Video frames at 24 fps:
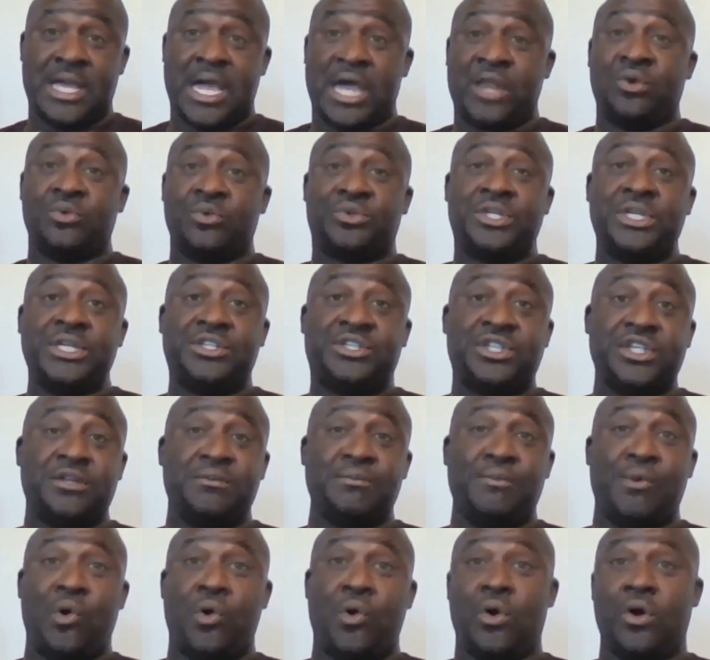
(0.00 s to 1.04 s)
I don't teach
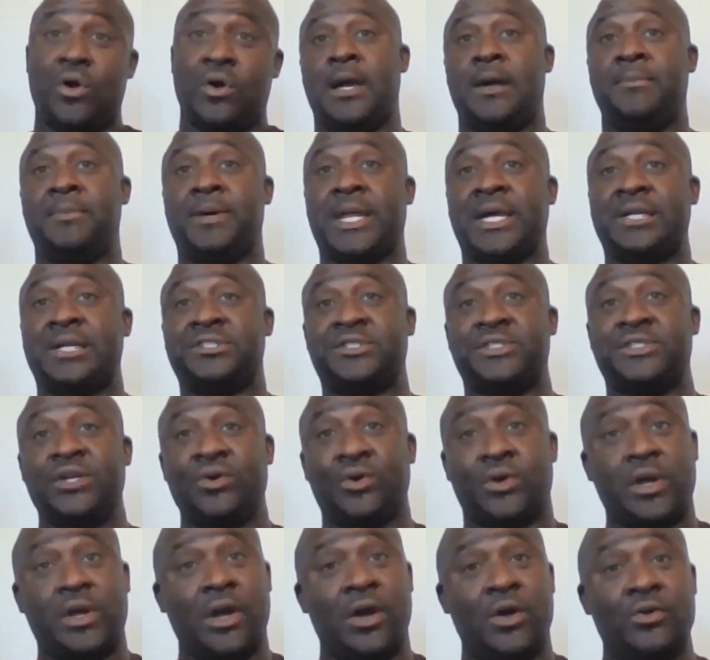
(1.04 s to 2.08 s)
anymore, but I
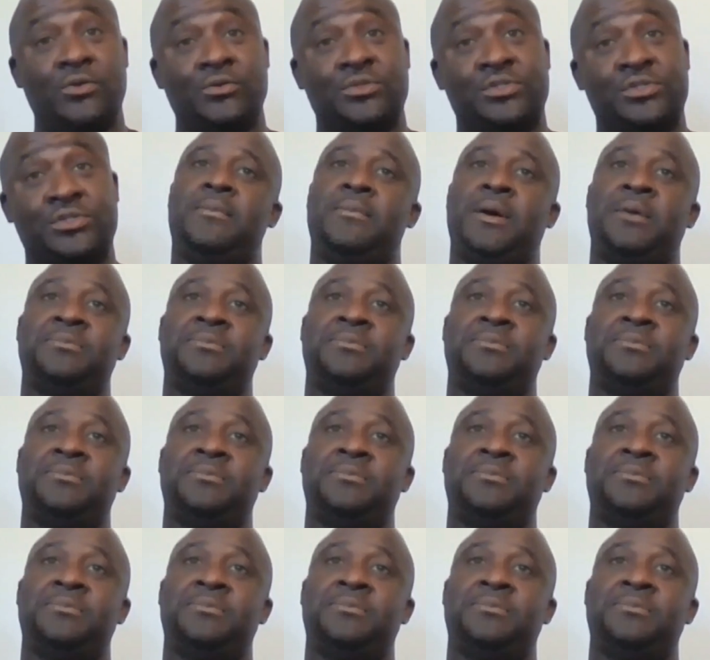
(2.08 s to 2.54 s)
still coach.